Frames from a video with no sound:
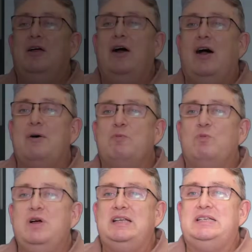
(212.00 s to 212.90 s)
Oh,
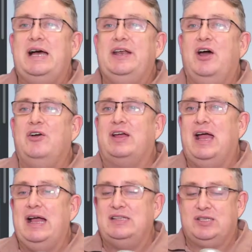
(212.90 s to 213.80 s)
we're done.
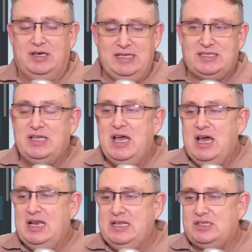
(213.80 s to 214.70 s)
Okay, so let's
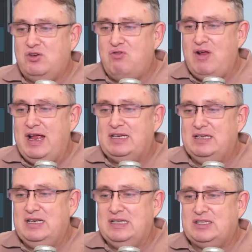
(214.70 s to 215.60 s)
let's create.
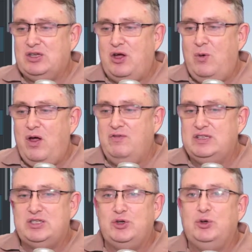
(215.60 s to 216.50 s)
Let's go over
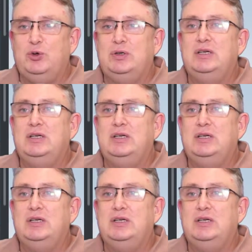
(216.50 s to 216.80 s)
to